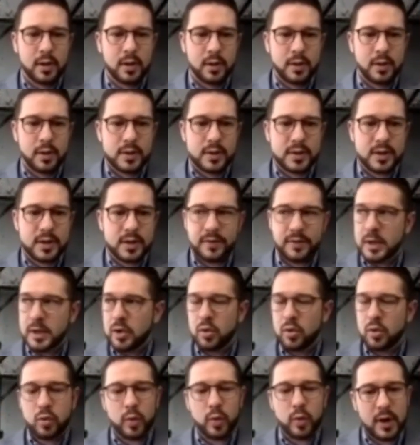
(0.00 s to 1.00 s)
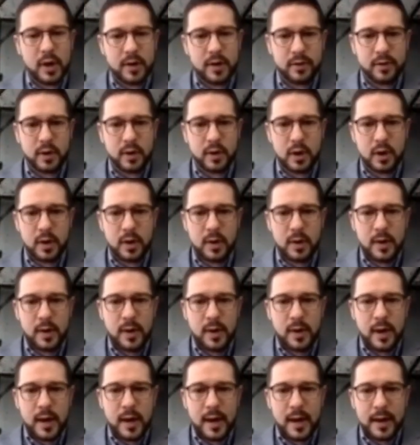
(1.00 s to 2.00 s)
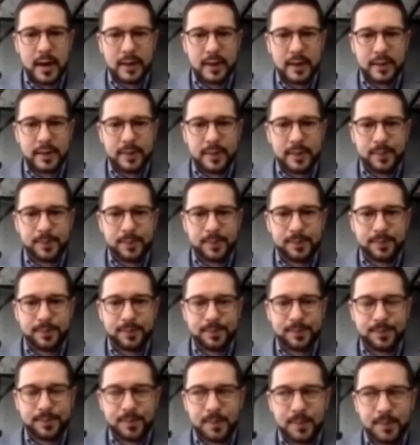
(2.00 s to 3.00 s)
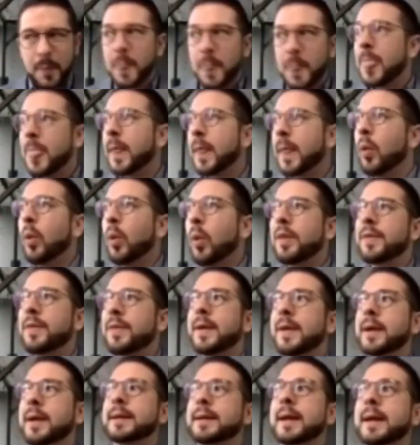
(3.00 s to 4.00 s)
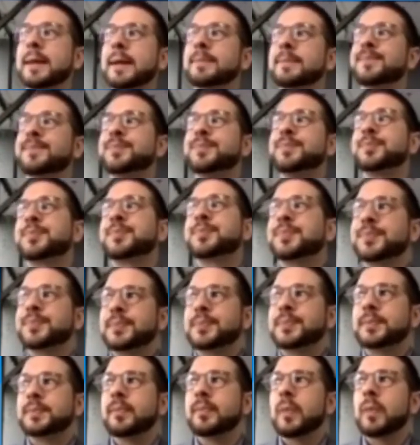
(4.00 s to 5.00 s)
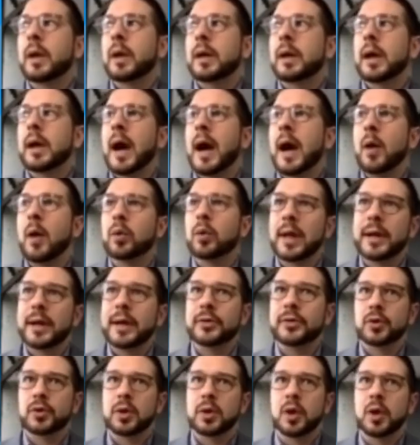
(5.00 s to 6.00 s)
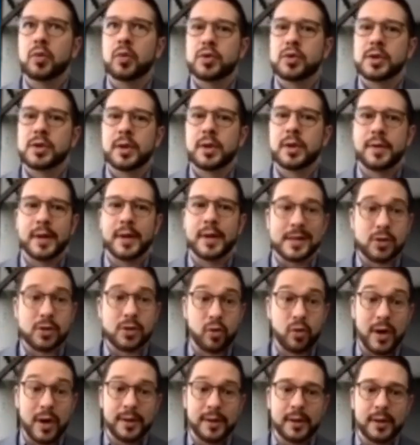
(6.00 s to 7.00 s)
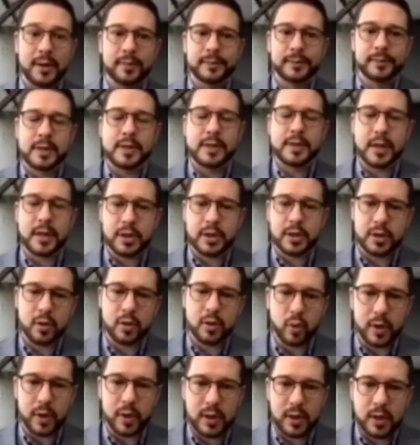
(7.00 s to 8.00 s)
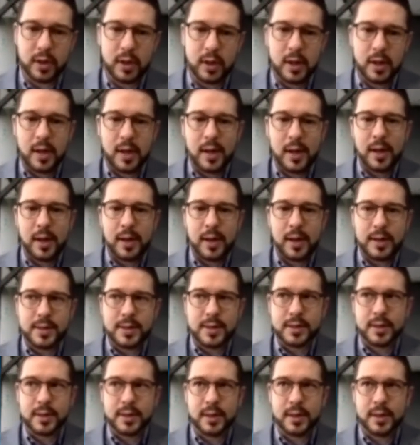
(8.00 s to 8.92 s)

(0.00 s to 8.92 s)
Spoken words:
CV or whatever. And one thing that I would like to close this random session with is